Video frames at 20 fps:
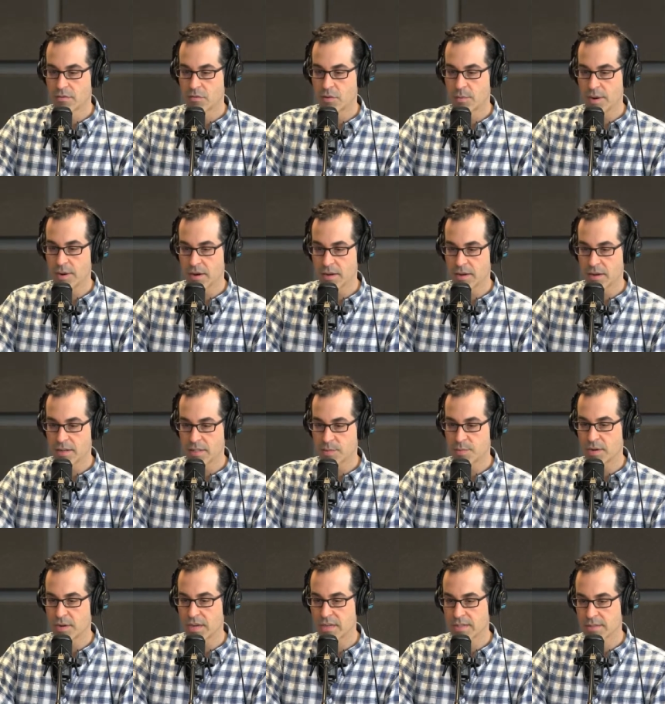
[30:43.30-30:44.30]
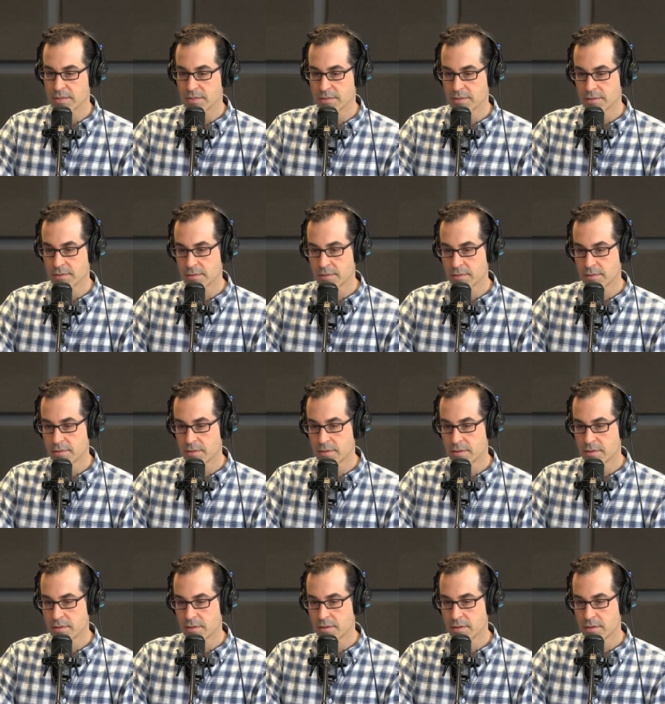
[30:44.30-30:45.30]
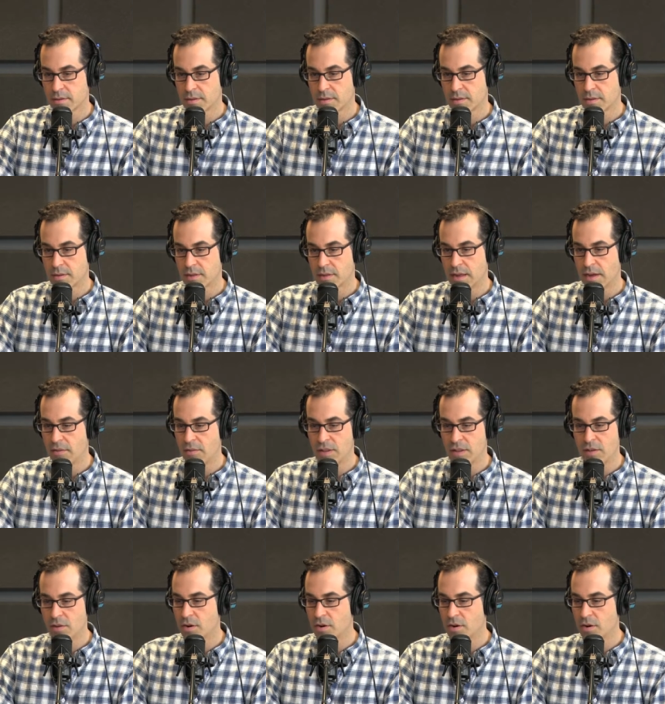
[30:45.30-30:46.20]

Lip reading: American Express. Everything,